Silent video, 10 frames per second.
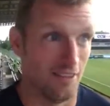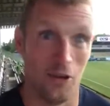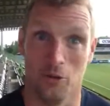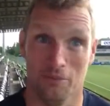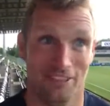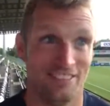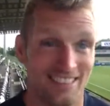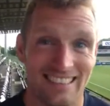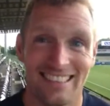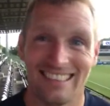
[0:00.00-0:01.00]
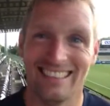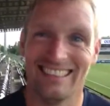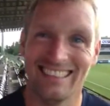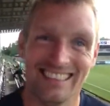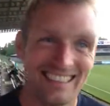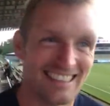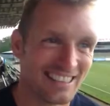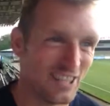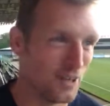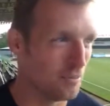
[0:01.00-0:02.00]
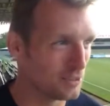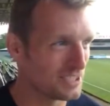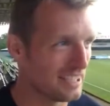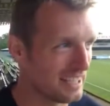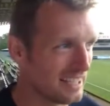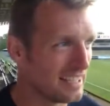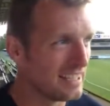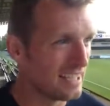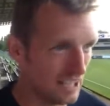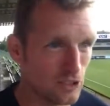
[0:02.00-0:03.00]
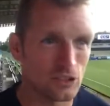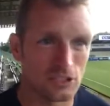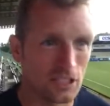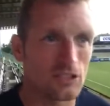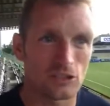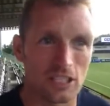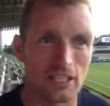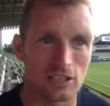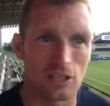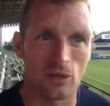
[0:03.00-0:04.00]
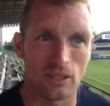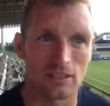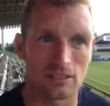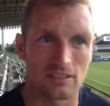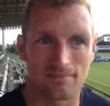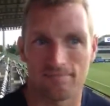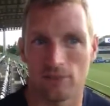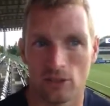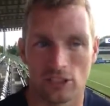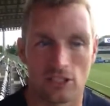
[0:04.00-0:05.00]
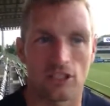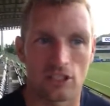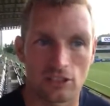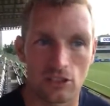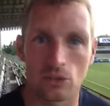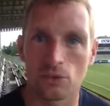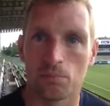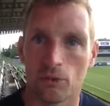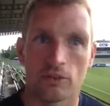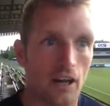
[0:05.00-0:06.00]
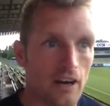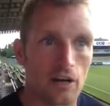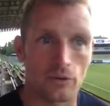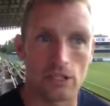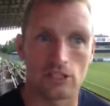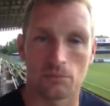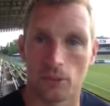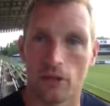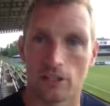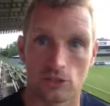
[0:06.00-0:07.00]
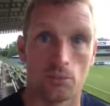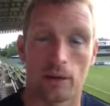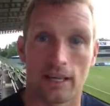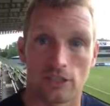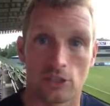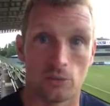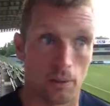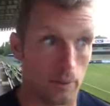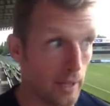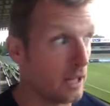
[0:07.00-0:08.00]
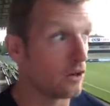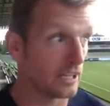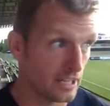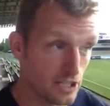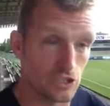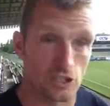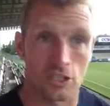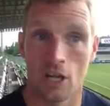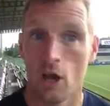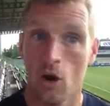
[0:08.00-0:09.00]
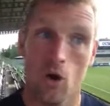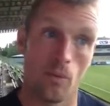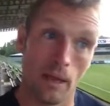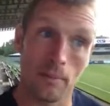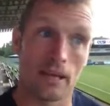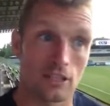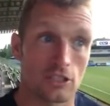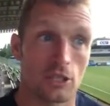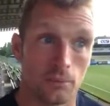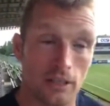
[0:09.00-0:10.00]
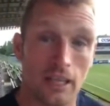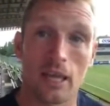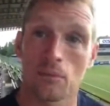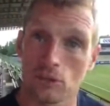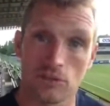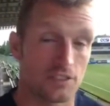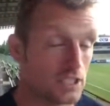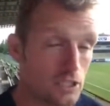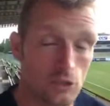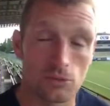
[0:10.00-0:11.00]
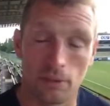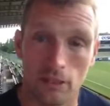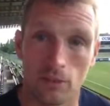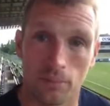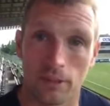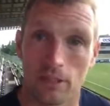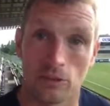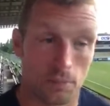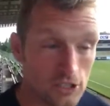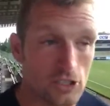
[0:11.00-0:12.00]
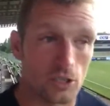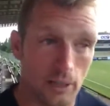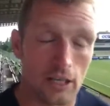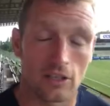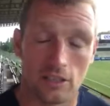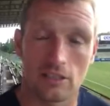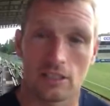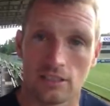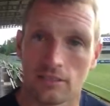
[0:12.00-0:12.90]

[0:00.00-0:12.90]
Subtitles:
I hope not. No, but it does, and it does take its toll. And it's not an excuse, but there are reasons behind some players who play well or get injured or maybe aren't on top of their game, because fatigue does build up, you know, especially so early on in the season.